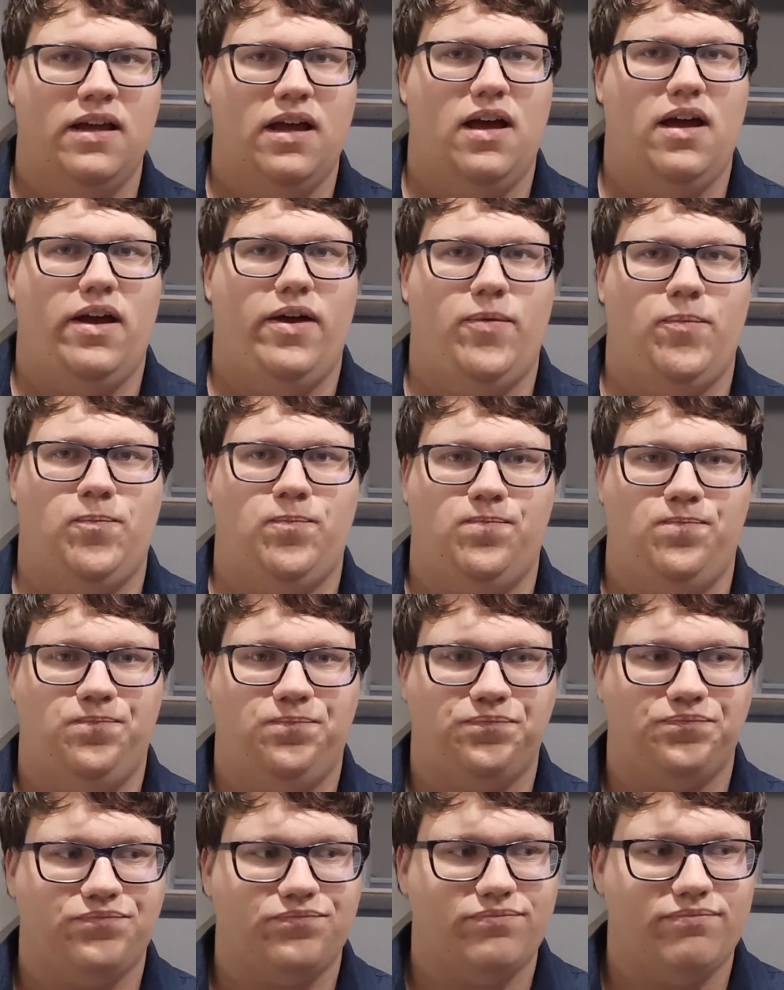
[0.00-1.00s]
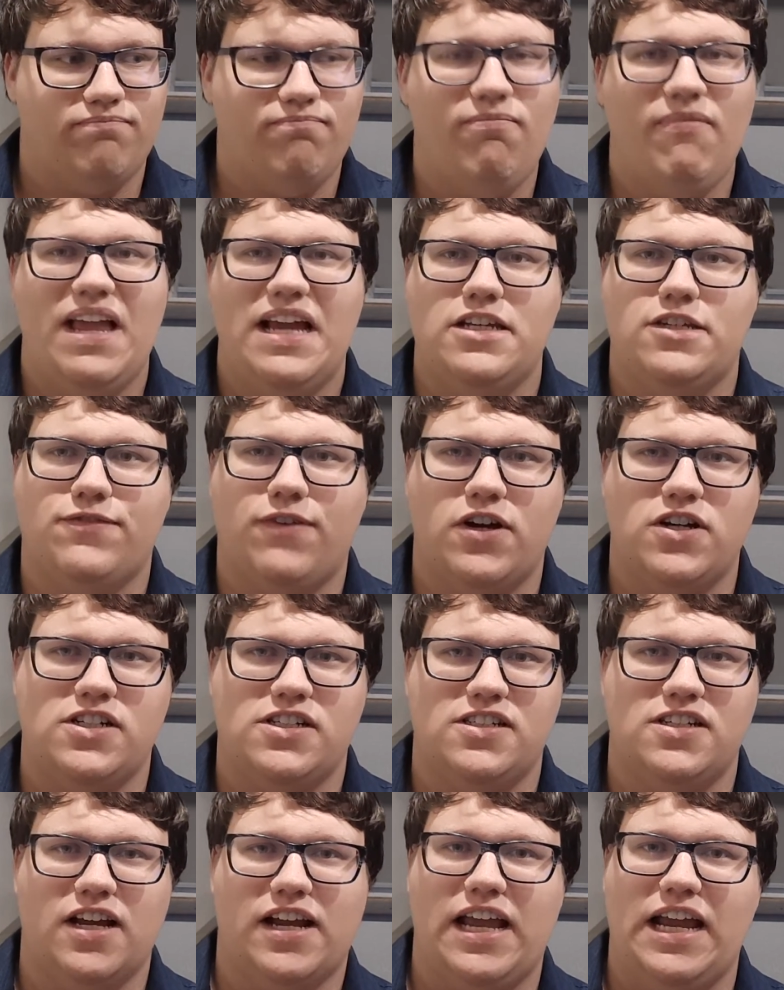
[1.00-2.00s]
As far as
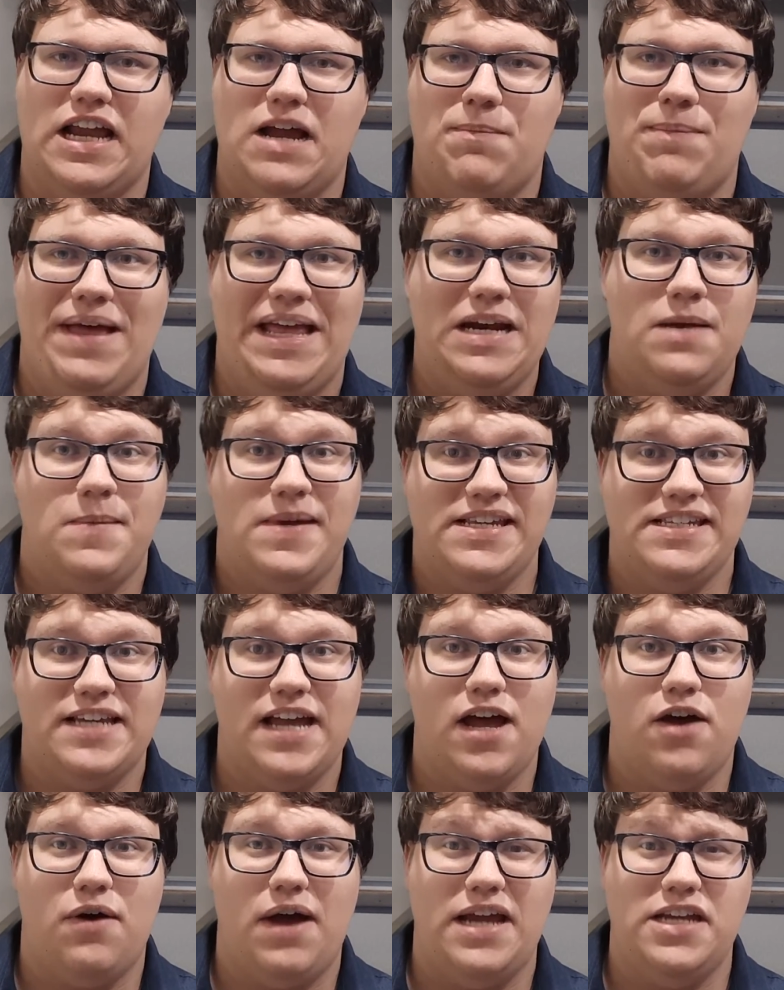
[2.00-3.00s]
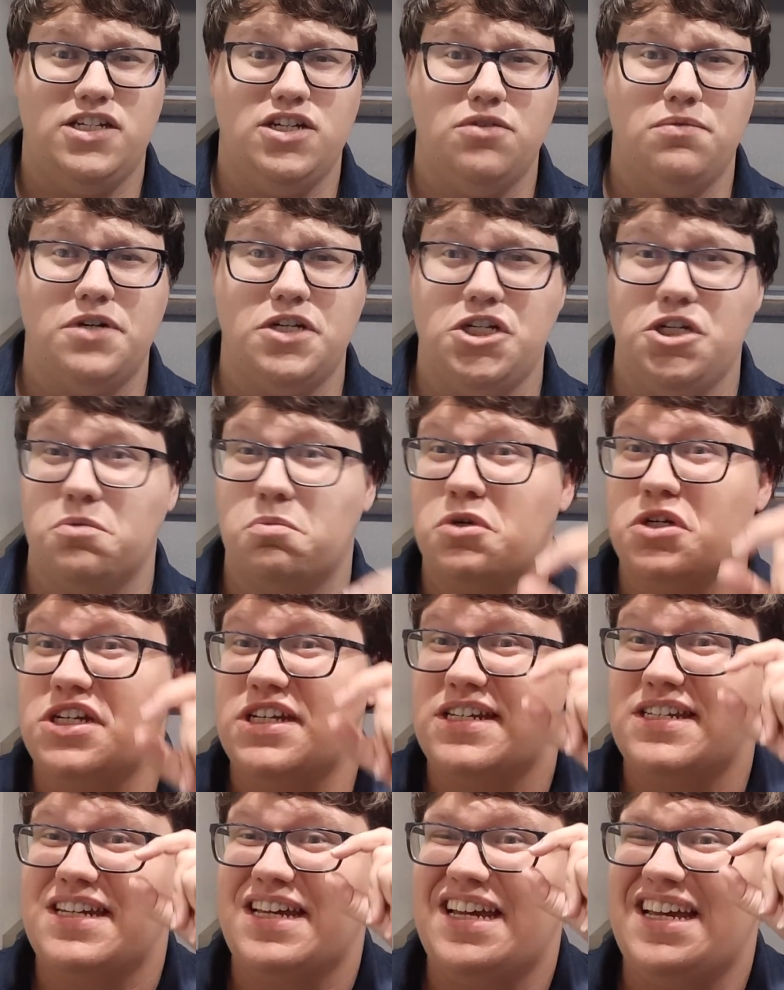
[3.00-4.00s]
sucking up enemies go, I do wish you were
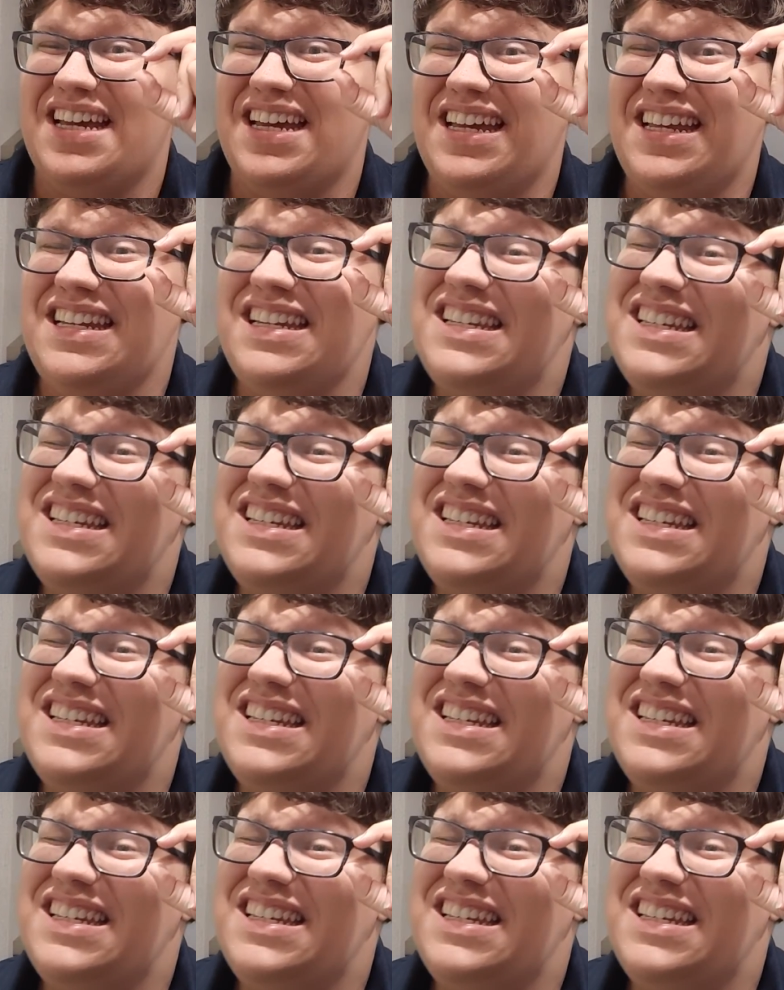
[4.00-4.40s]
just a